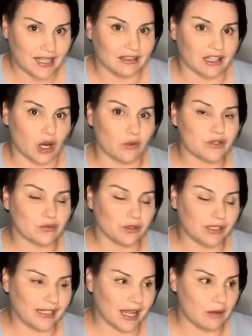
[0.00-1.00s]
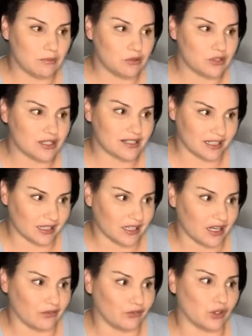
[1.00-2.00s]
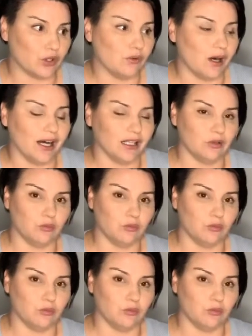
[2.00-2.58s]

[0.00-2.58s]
that I was really able to sit there for a while